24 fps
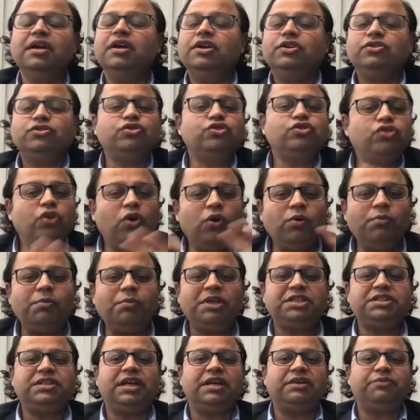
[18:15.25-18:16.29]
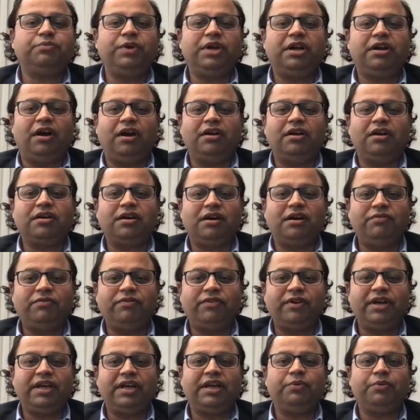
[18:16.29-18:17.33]
so much that we are
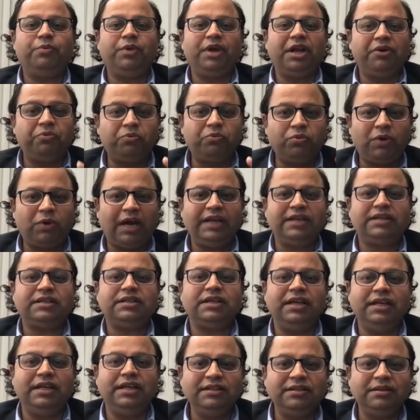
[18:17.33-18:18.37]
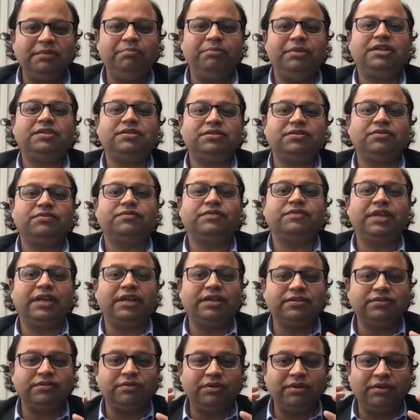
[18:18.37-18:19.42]
uncovering and we are right in the midst of
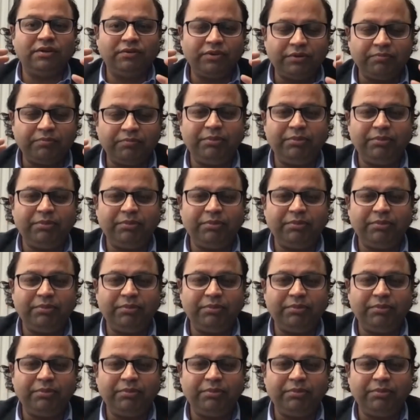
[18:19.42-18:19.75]
things uh,